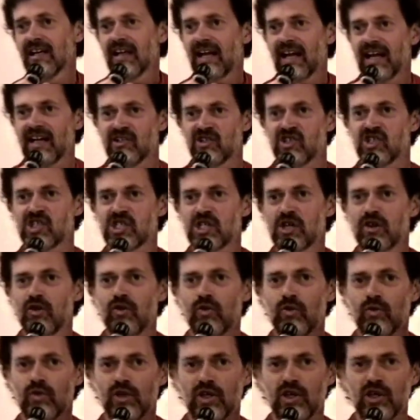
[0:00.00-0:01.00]
And
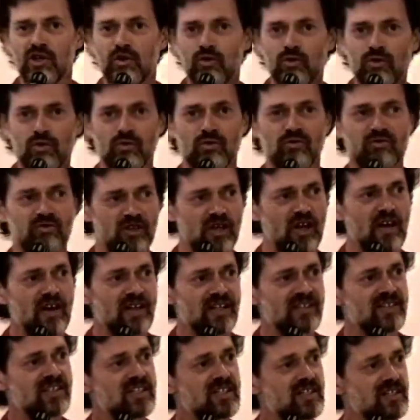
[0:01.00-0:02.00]
so you
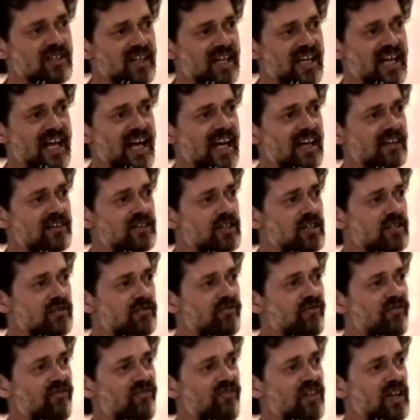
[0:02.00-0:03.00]
constantly had to
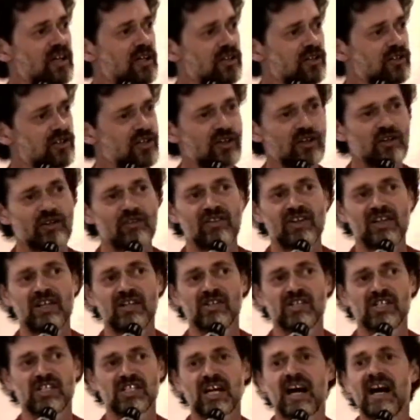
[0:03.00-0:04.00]
filter
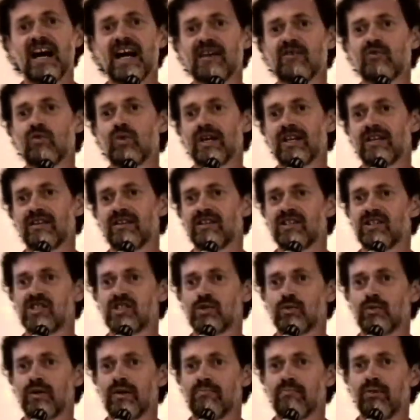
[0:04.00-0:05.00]
these
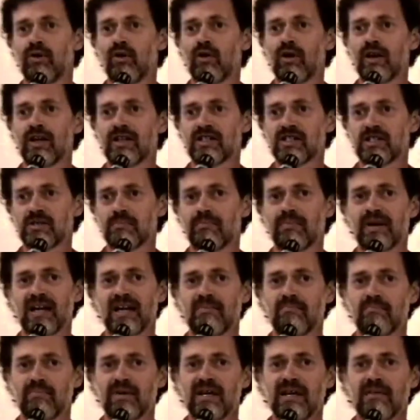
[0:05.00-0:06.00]
eyewitness reports
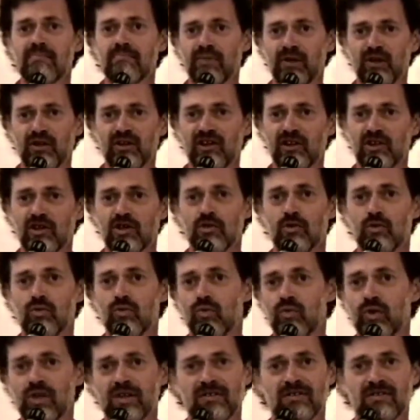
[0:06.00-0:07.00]
by people that you
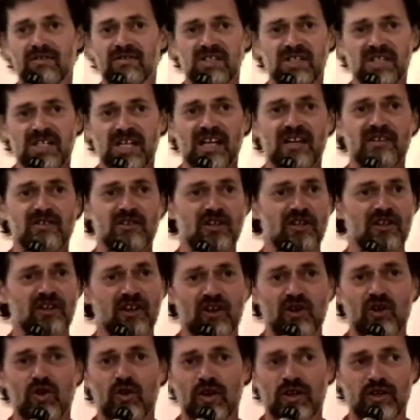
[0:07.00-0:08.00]
wouldn't send to the
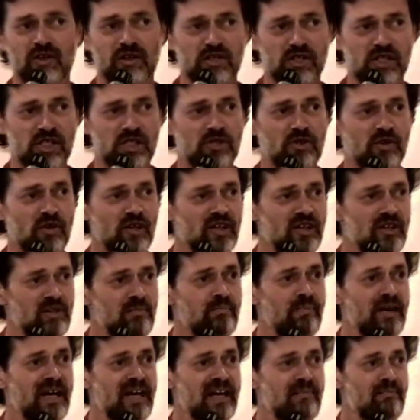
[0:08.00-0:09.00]
corner store to
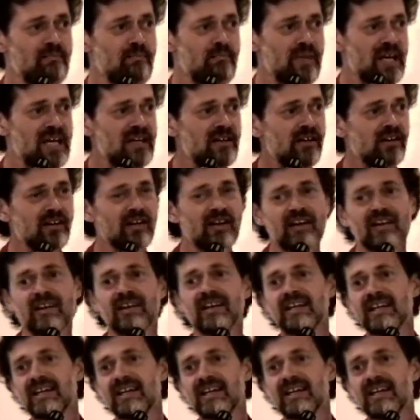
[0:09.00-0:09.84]
buy milk.